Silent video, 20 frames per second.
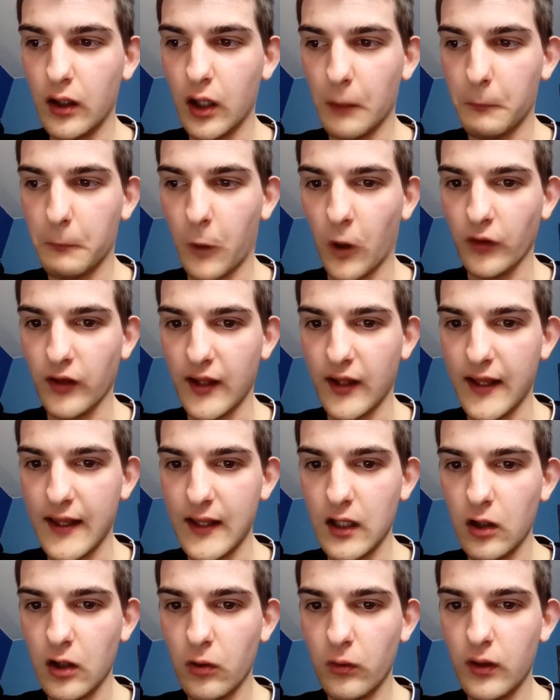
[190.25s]
upon a
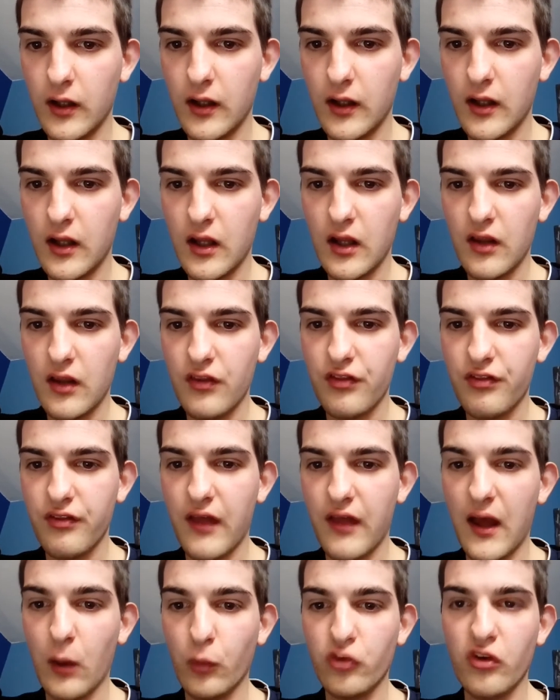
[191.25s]
hill.
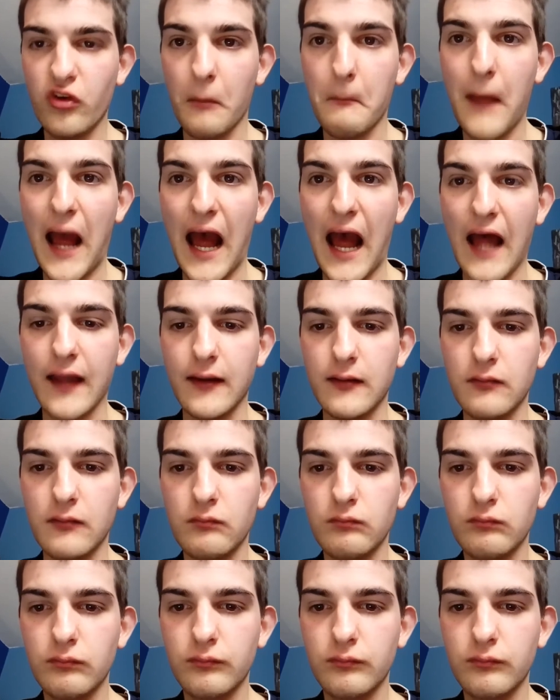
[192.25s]
There was a man,